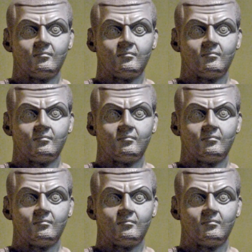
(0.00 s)

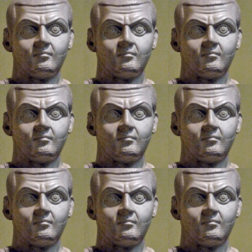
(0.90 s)

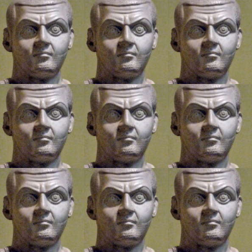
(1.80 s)

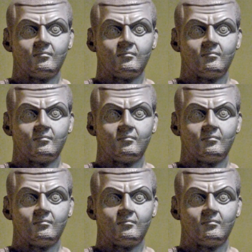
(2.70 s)

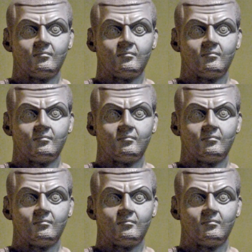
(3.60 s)

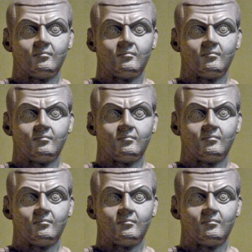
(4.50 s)

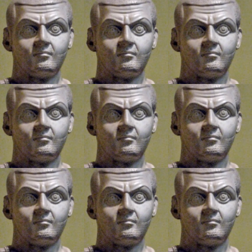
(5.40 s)

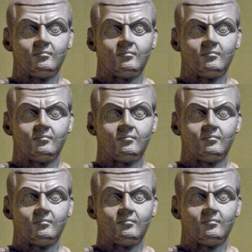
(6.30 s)

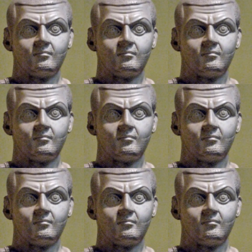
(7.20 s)
(no lip movement)